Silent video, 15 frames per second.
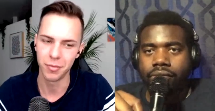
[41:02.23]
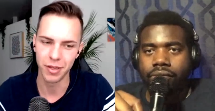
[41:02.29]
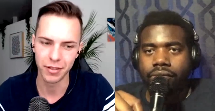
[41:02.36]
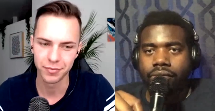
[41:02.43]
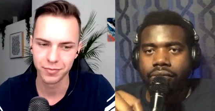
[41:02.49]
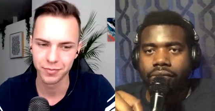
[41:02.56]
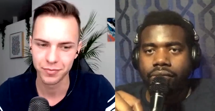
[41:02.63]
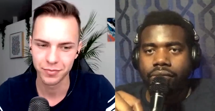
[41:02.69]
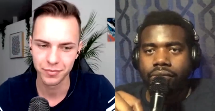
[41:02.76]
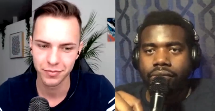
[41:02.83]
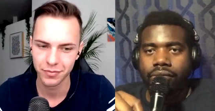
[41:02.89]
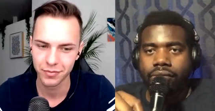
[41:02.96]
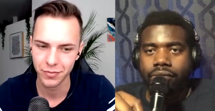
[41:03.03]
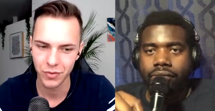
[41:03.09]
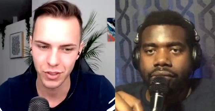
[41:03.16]
Speaker 1: yeah, man,
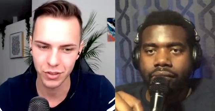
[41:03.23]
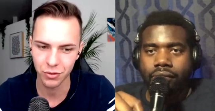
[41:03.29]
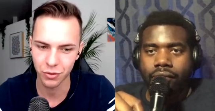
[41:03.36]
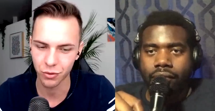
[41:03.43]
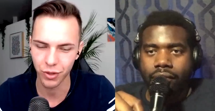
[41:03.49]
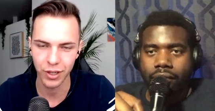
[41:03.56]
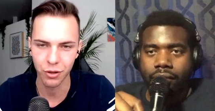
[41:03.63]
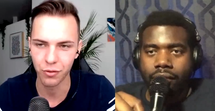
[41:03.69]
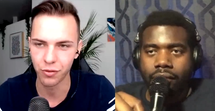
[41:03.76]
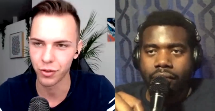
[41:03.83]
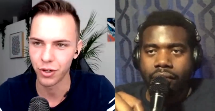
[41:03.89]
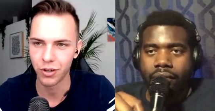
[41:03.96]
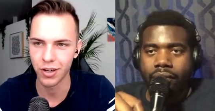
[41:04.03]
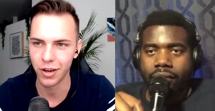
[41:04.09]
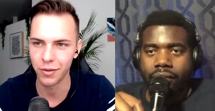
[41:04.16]
just
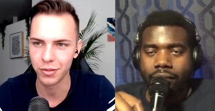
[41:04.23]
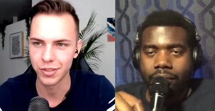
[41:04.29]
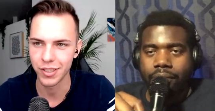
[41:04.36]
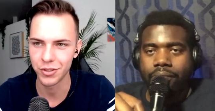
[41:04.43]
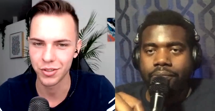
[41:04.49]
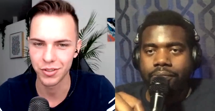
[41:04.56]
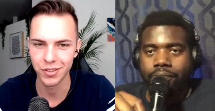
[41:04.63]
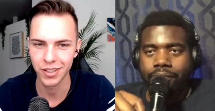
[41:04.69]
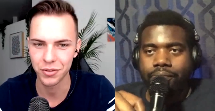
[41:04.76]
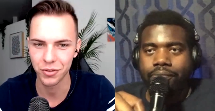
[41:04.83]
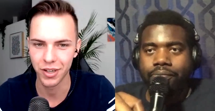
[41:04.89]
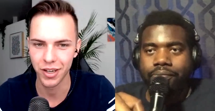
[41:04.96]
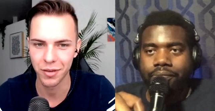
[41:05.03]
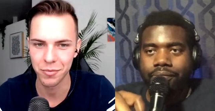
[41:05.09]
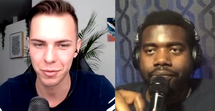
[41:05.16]
great overall
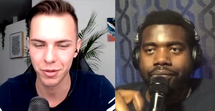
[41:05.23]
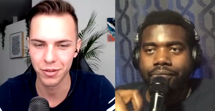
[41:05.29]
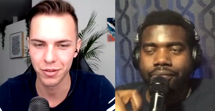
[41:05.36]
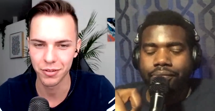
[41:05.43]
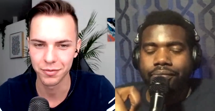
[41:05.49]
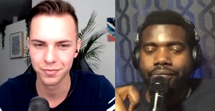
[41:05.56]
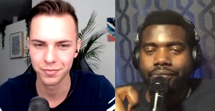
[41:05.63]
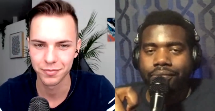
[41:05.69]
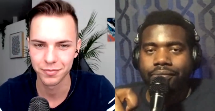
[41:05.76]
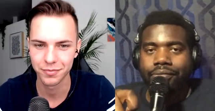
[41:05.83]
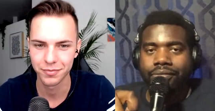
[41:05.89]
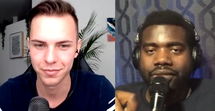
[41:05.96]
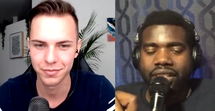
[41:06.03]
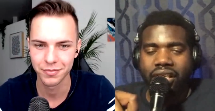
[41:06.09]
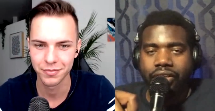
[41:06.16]
conversation. Thanks for having me, brother.
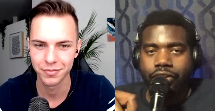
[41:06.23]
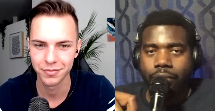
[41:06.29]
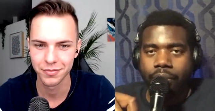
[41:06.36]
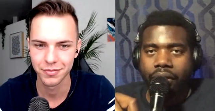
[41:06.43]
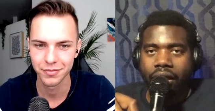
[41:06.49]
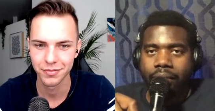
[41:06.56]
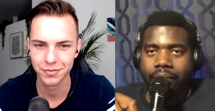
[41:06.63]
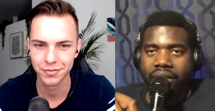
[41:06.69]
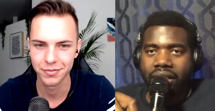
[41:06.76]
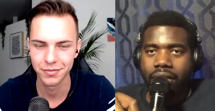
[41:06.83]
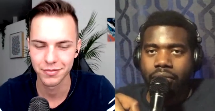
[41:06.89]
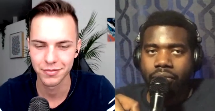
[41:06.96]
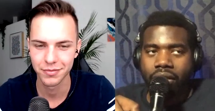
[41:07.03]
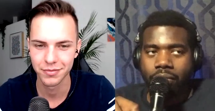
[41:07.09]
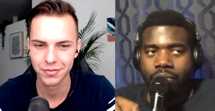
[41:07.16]
Speaker 2: Yeah, no
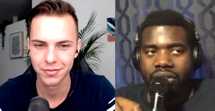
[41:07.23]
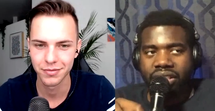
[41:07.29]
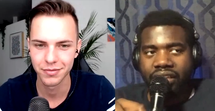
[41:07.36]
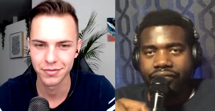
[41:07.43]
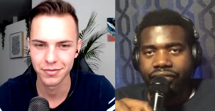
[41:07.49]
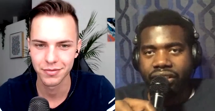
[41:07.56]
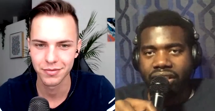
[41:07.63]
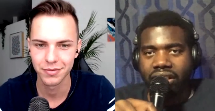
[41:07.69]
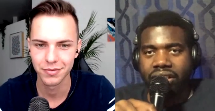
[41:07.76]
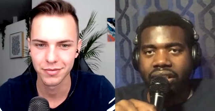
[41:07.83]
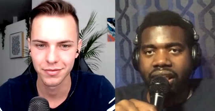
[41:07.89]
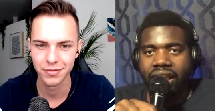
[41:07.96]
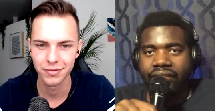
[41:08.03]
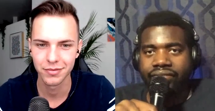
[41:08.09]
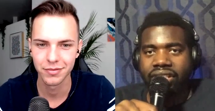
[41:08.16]
problem, man. Well, we
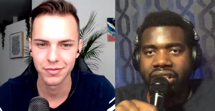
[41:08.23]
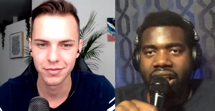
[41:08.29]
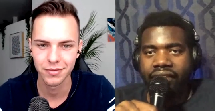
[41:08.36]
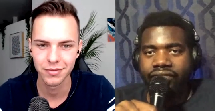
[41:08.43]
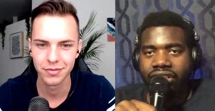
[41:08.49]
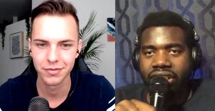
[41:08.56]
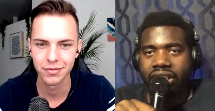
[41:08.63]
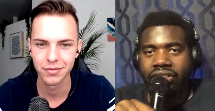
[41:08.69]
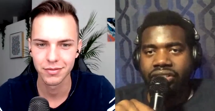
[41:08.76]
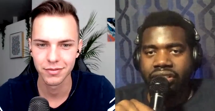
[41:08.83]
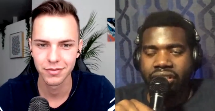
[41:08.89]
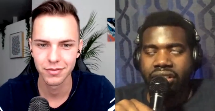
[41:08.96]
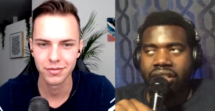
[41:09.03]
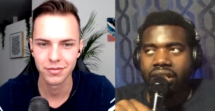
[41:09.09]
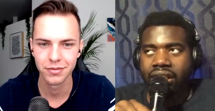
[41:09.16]
definitely need to have these
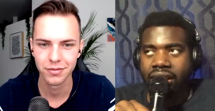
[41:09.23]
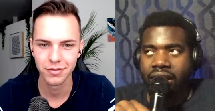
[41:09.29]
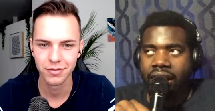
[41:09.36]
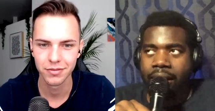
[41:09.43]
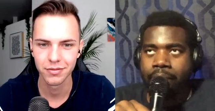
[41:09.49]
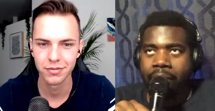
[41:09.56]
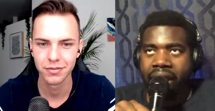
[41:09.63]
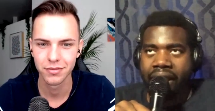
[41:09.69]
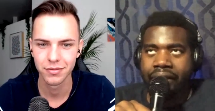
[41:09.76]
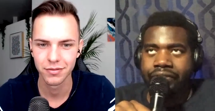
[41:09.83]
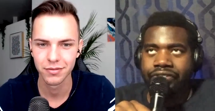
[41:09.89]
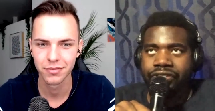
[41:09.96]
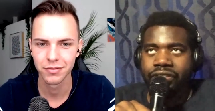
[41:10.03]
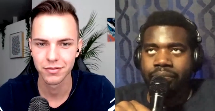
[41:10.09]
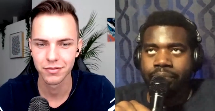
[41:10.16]
conversations. It, it
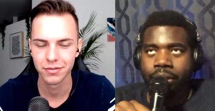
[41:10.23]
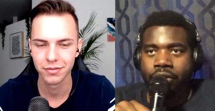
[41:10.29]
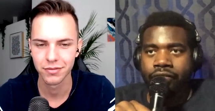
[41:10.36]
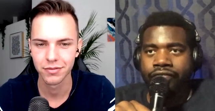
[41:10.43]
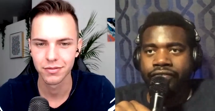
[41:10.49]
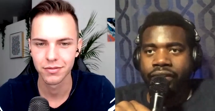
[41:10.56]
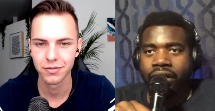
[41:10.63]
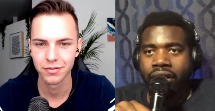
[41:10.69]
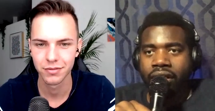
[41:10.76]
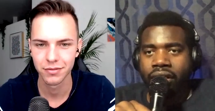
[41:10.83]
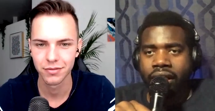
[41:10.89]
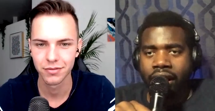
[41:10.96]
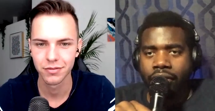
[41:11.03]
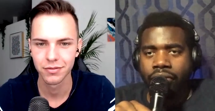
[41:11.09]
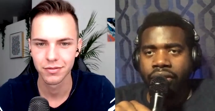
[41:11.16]
matters to both,
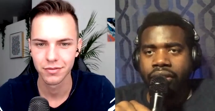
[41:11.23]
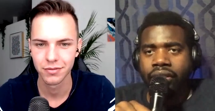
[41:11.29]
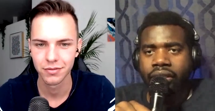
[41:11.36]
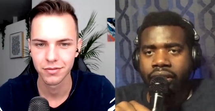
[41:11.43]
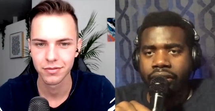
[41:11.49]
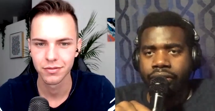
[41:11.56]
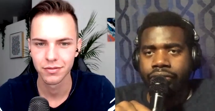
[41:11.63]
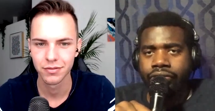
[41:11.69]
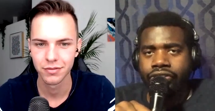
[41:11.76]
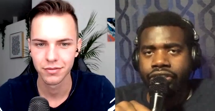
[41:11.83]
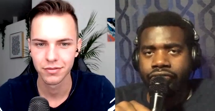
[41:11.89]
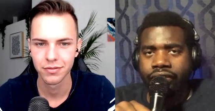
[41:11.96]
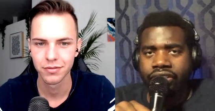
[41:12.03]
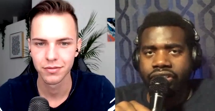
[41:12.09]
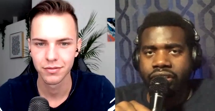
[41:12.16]
not only uh, your